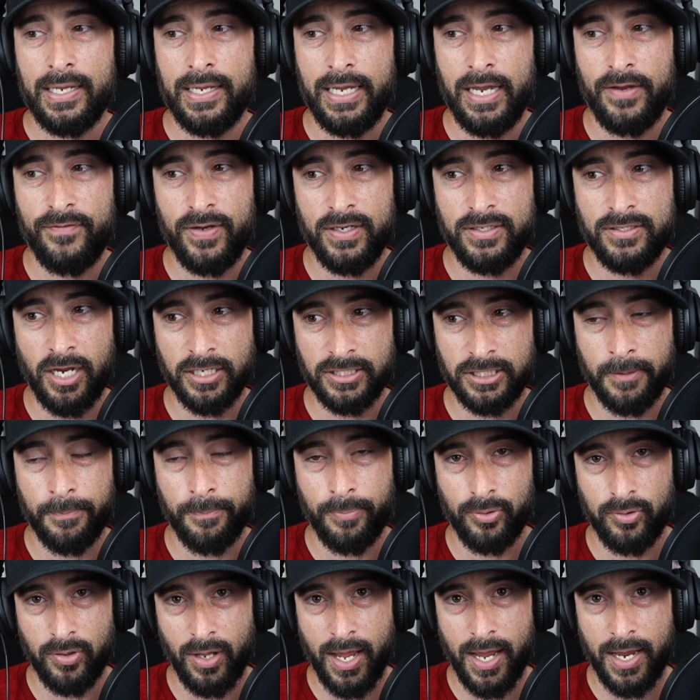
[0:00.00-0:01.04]
If he doesn't
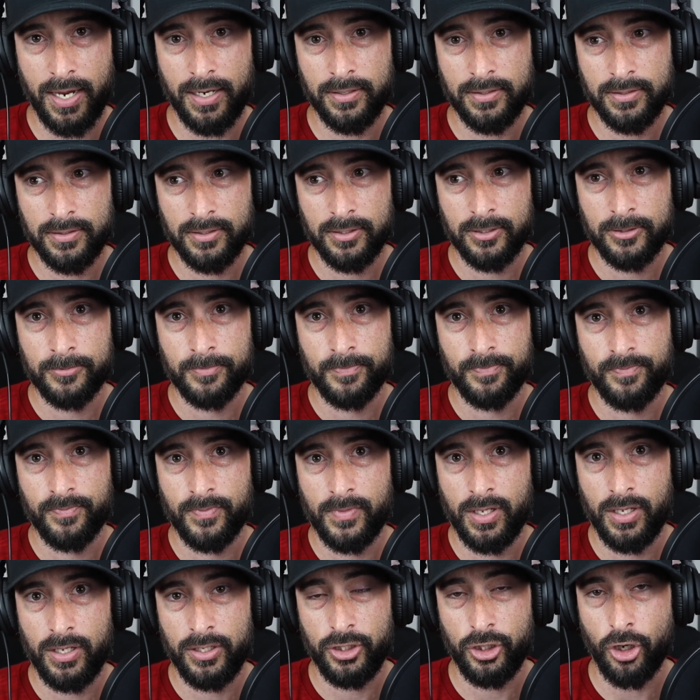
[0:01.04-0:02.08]
play,
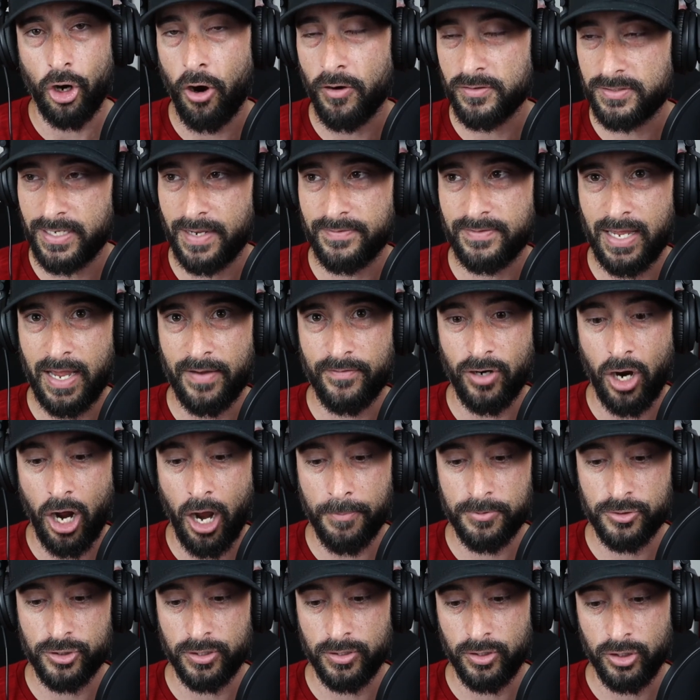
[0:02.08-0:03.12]
you obviously have to have an
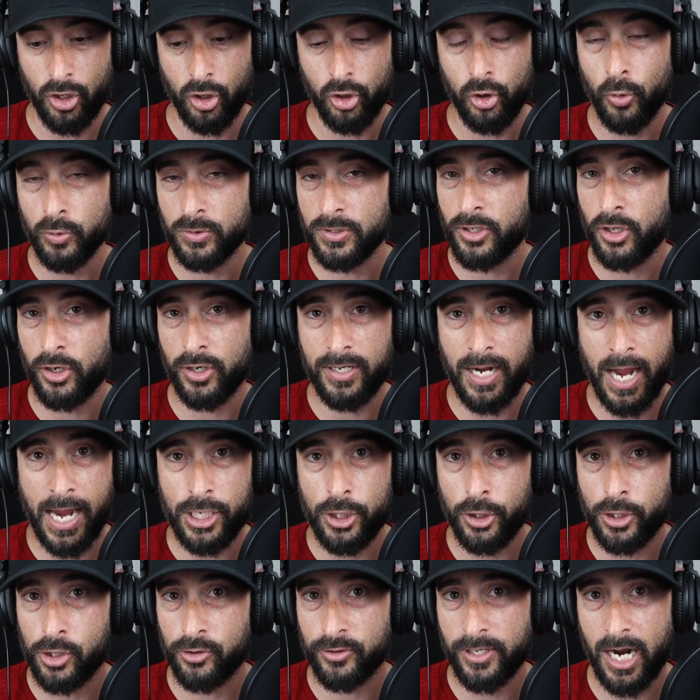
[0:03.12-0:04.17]
option. Who's another guy
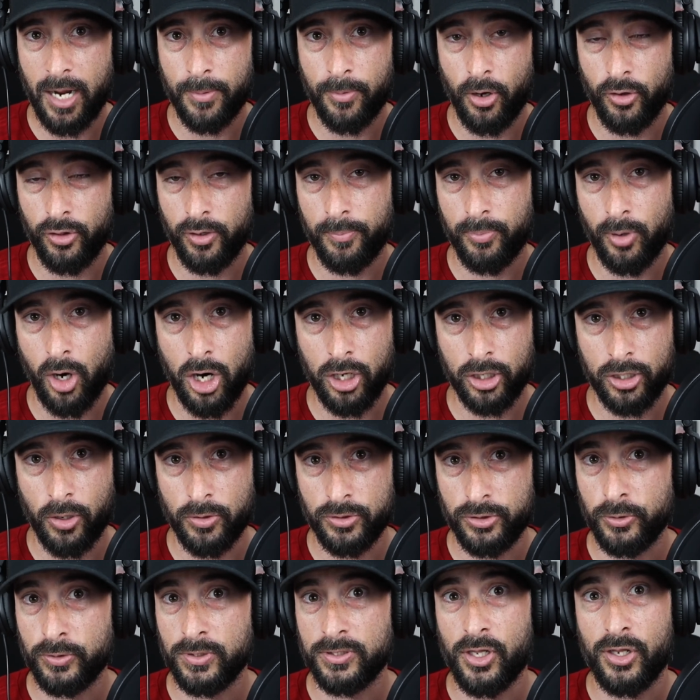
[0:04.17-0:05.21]
you can grab on the
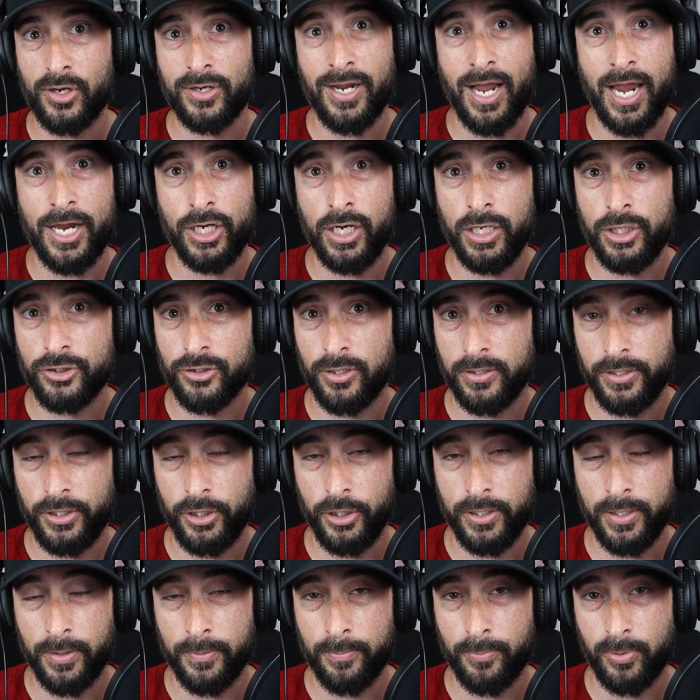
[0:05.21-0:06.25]
Broncos? Who's another guy
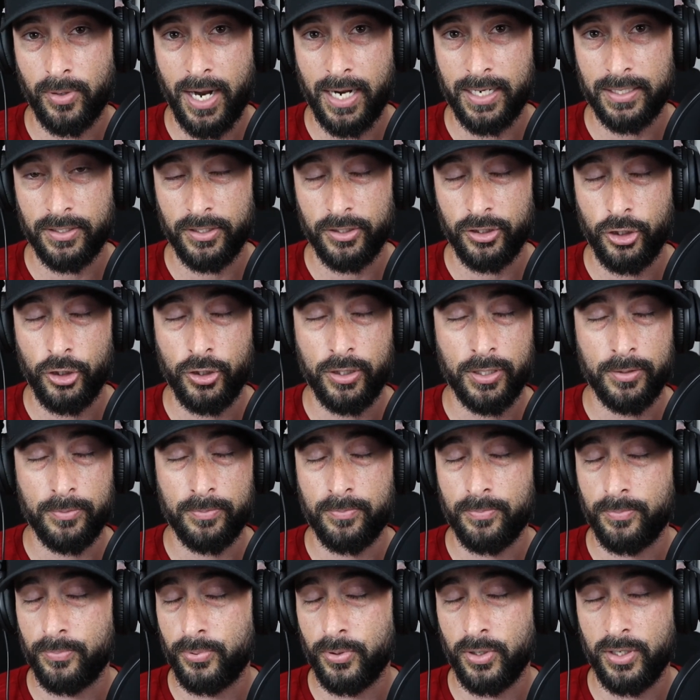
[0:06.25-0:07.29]
you can
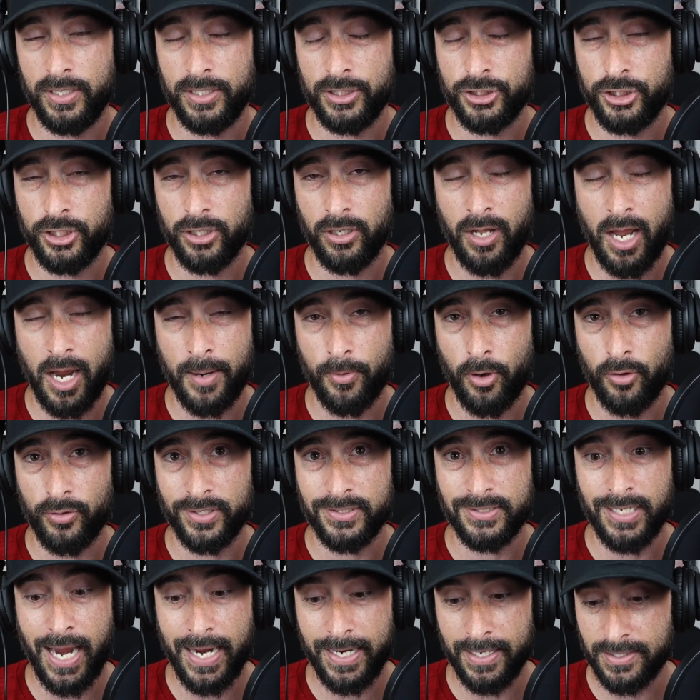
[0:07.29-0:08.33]
put into your lineup on the
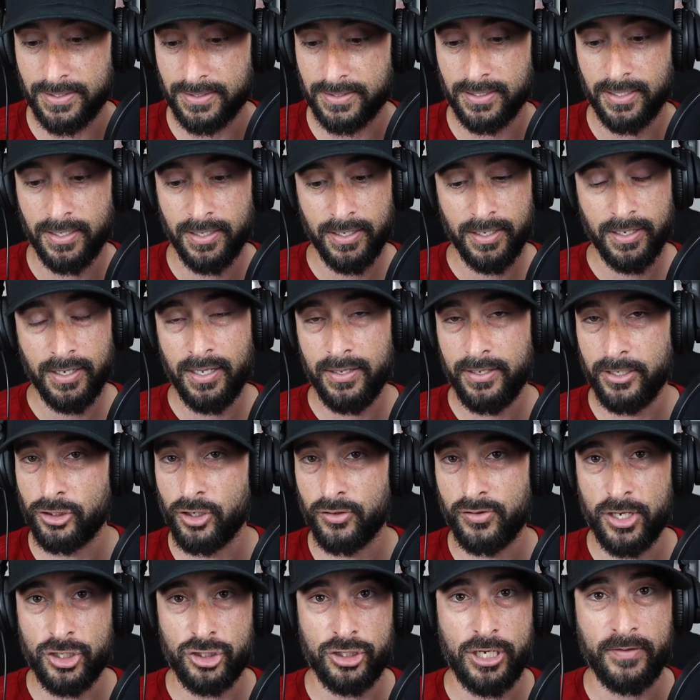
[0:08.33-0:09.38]
Titans? These
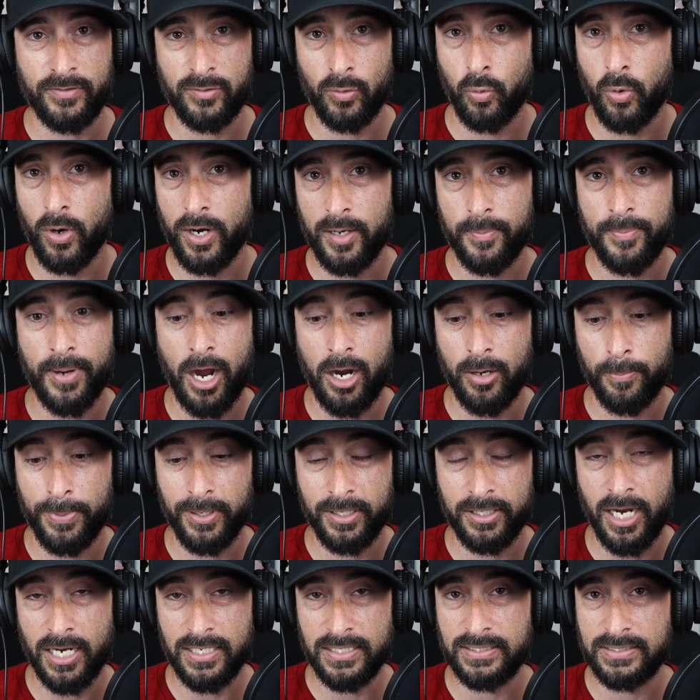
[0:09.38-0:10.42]
are things you have to worry about
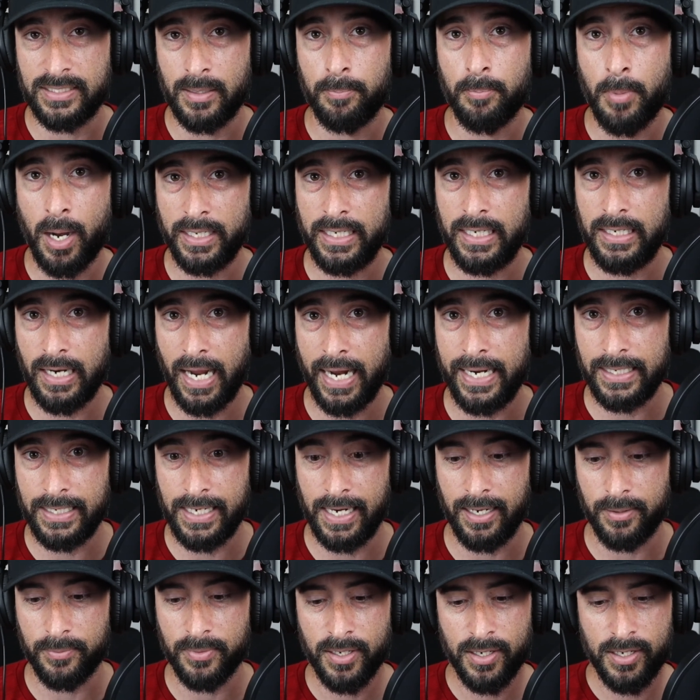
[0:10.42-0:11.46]
because it's a Monday night
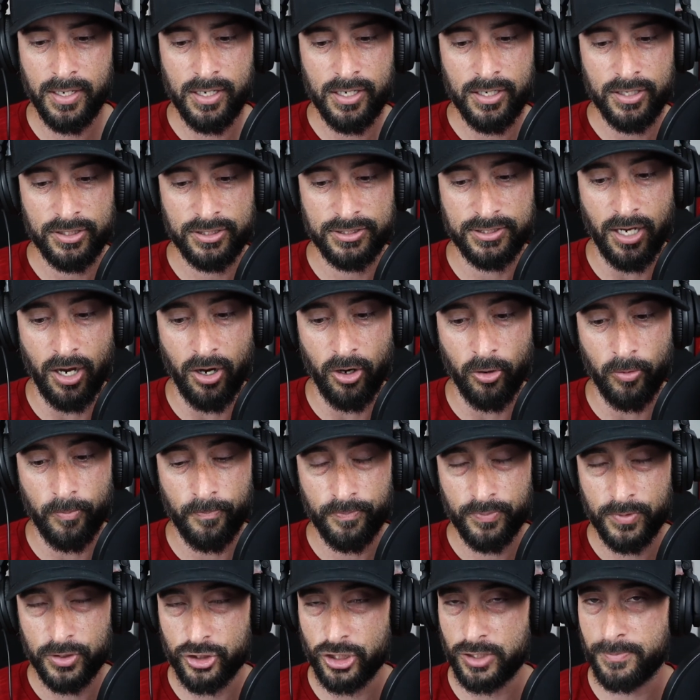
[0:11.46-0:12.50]
game. So
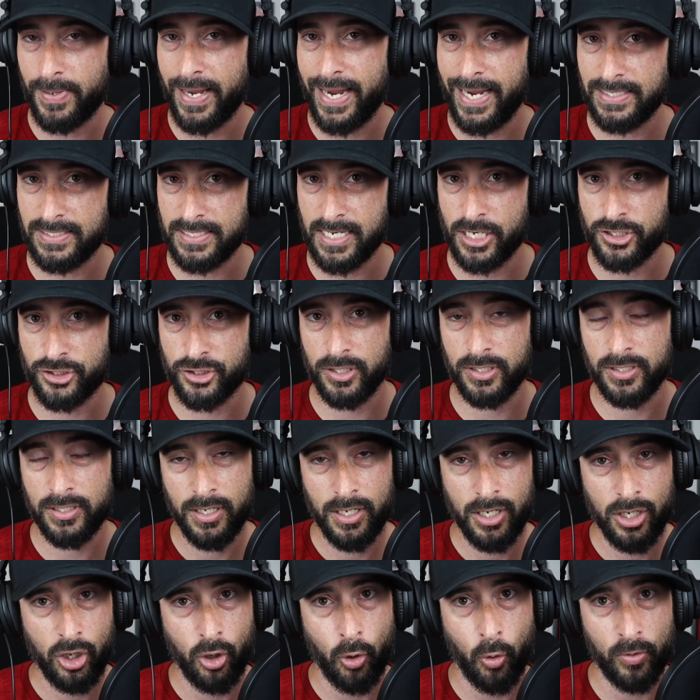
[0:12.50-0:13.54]
just pay attention.
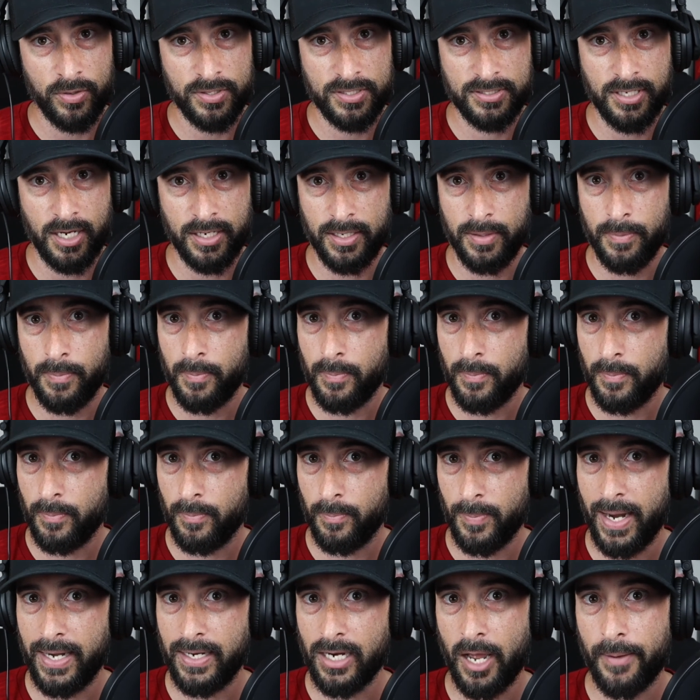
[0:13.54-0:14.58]
Courtland Sutton
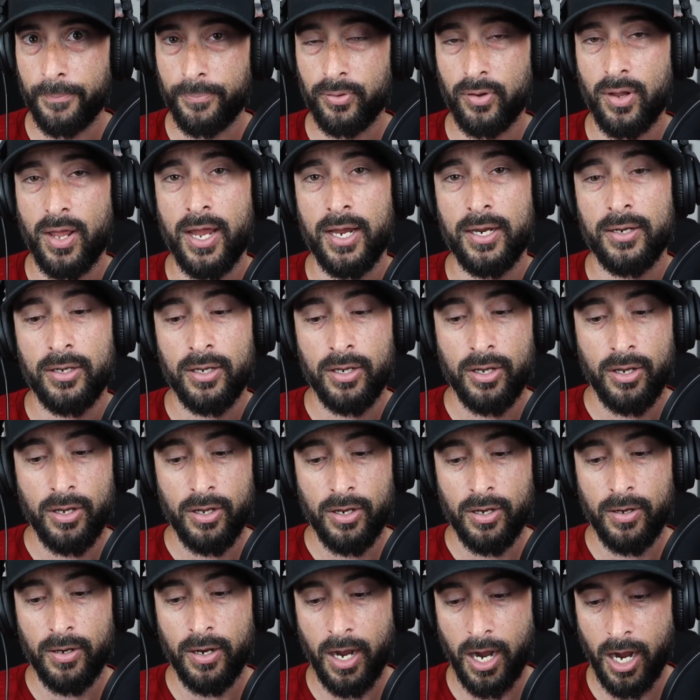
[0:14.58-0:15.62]
may not play,
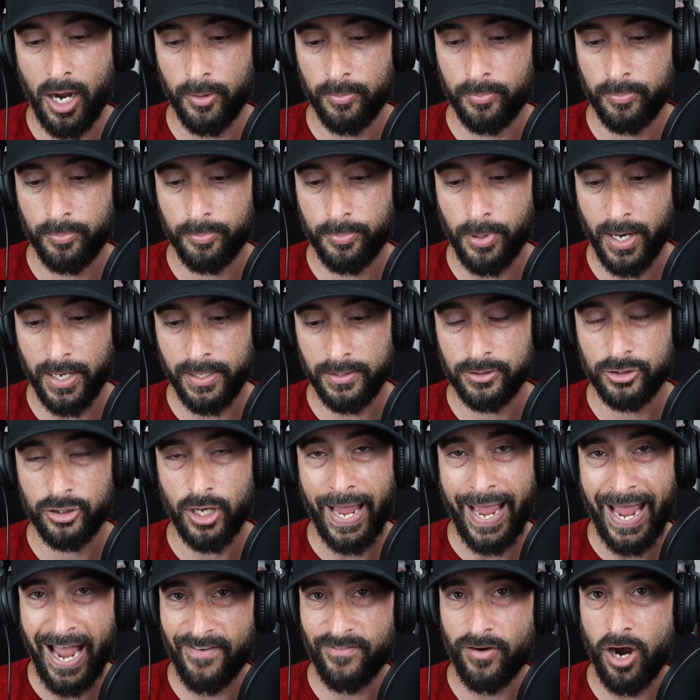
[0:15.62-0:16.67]
but
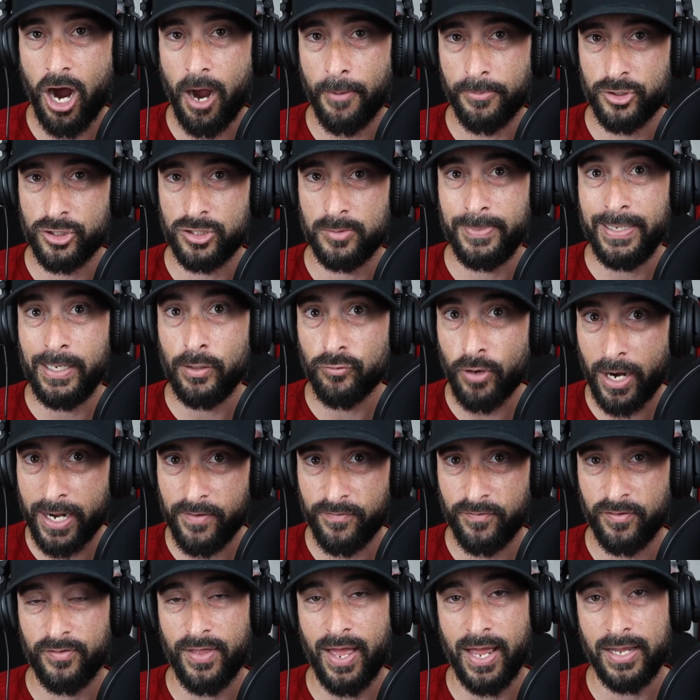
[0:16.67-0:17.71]
have options. Be ready
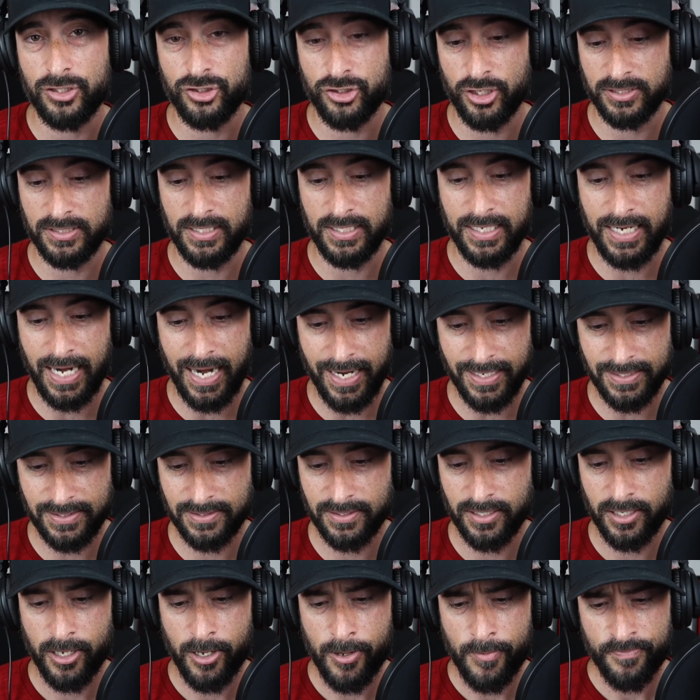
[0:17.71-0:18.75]
for that just in case.